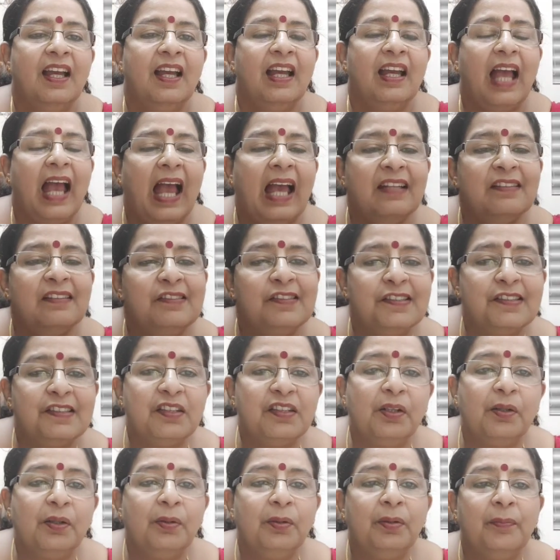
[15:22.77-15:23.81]
And
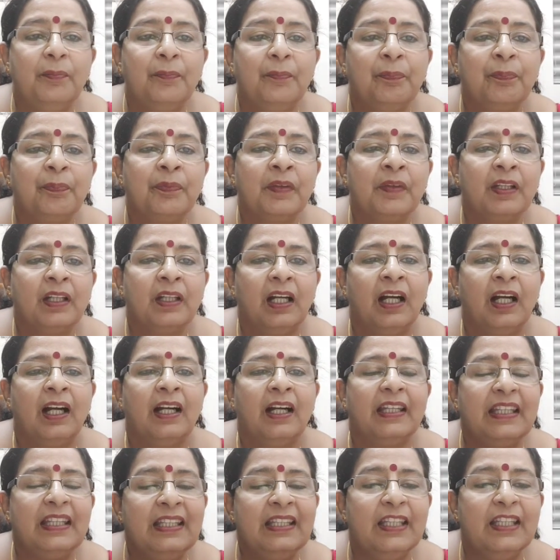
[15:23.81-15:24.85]
so,
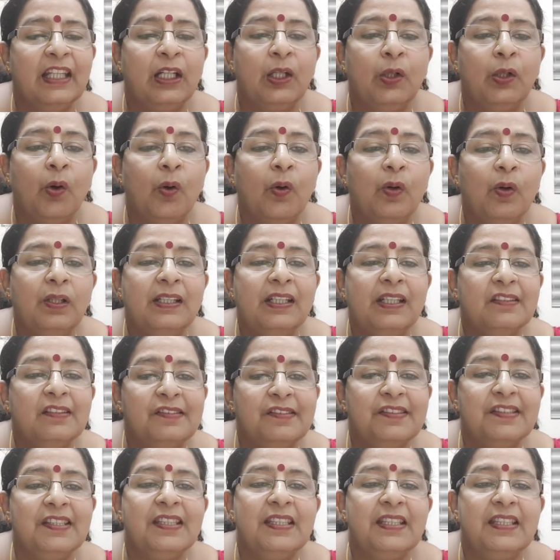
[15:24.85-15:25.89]
in the golden
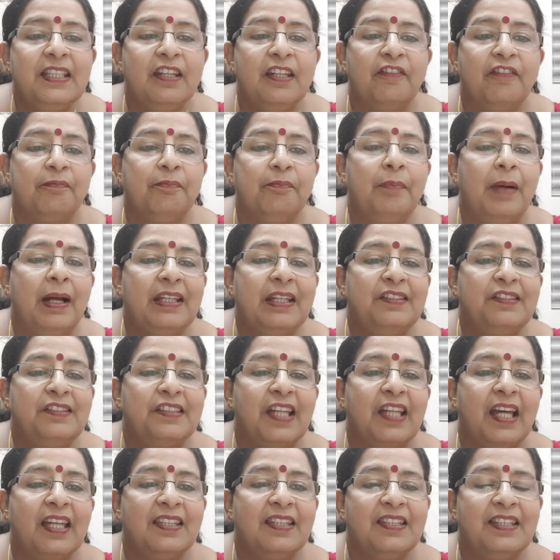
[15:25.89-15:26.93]
city of
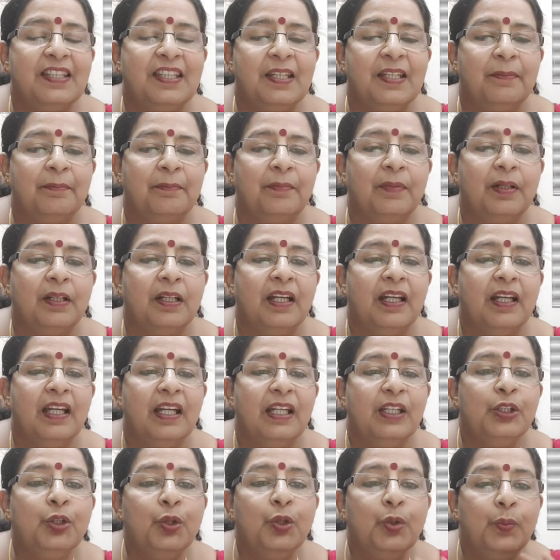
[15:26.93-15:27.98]
Byzantium,
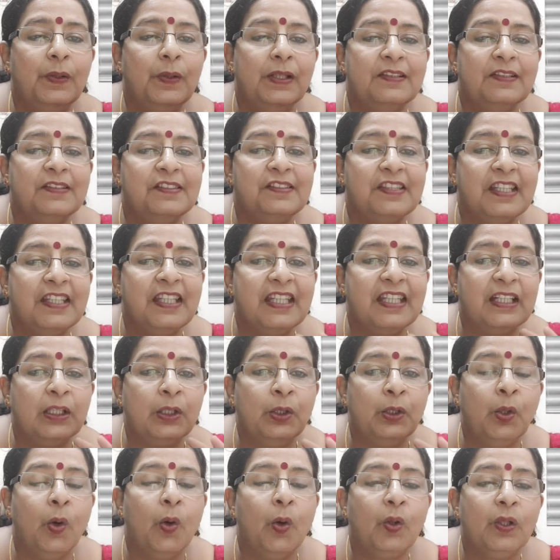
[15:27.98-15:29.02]
you will see
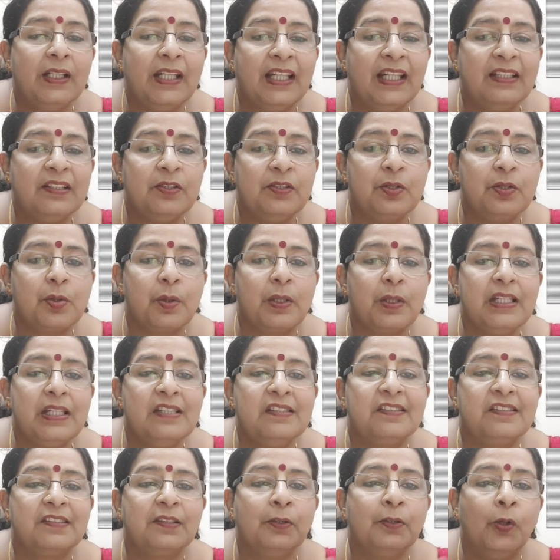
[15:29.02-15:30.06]
golden
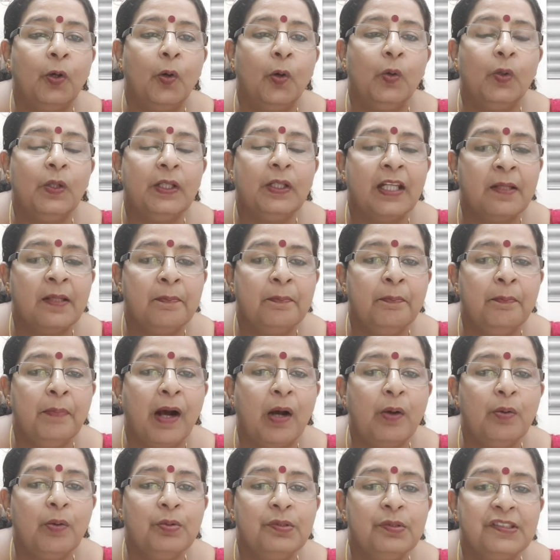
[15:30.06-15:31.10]
trees, golden
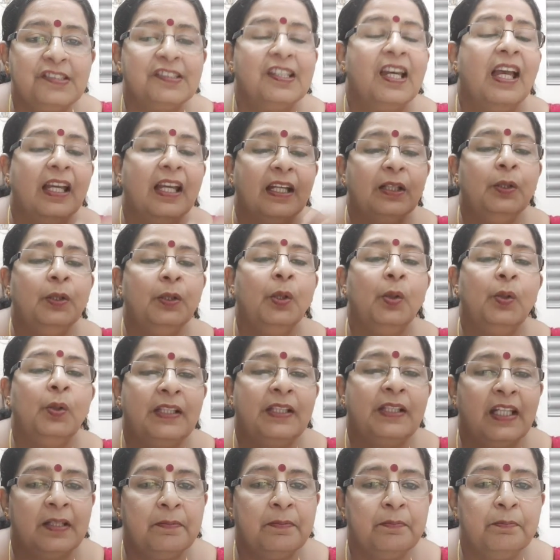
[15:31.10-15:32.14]
boughs,
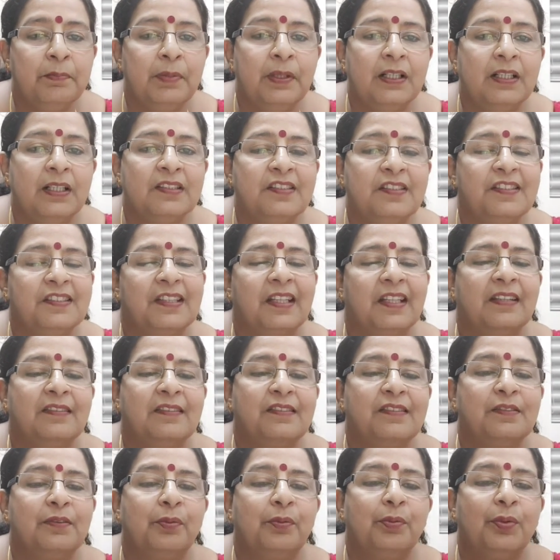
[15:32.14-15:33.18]
golden birds, and
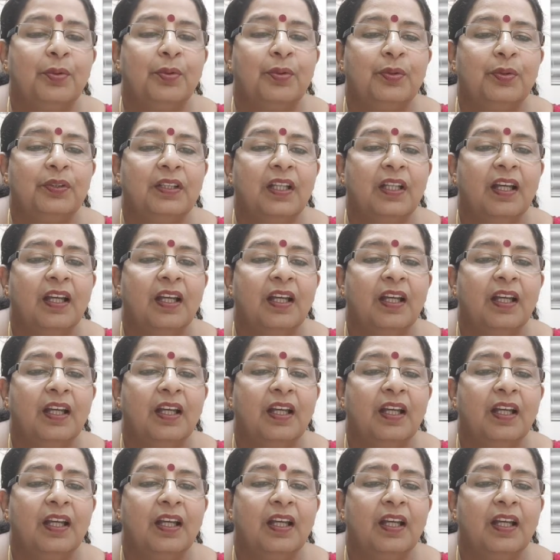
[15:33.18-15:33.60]
so on.